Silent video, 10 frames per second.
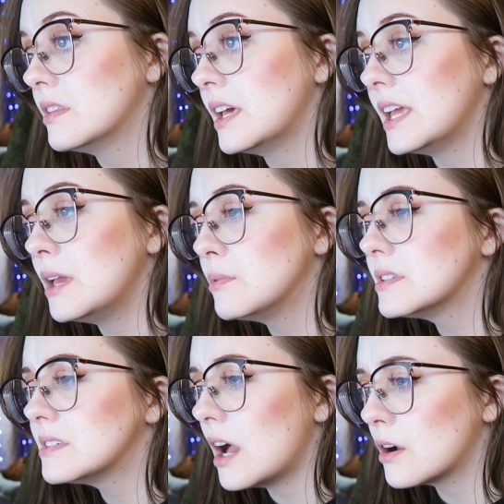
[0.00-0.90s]
that he
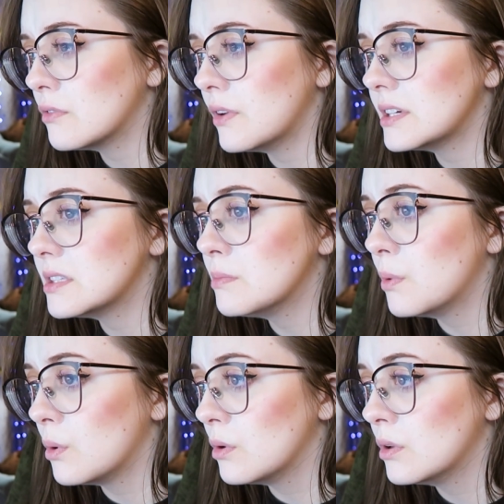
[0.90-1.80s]
would sacrifice the
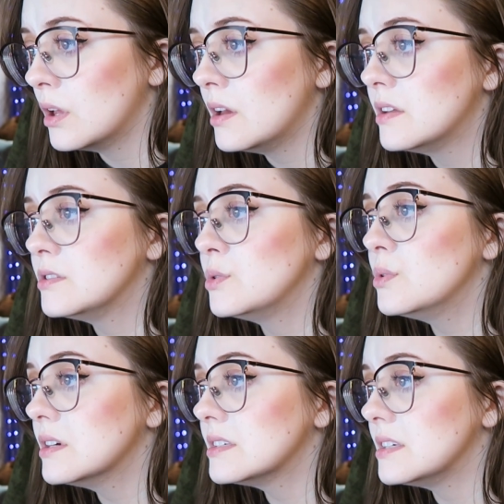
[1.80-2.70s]
bull to
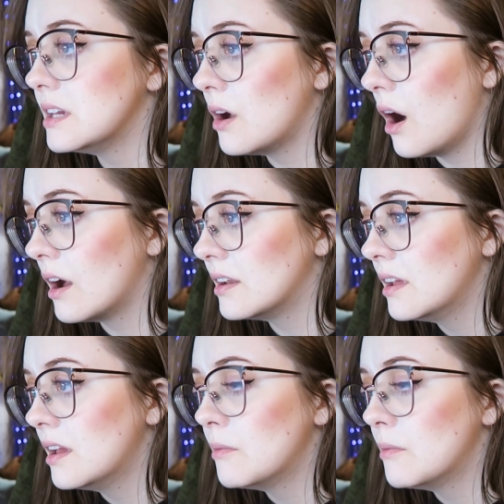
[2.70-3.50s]
the sea god,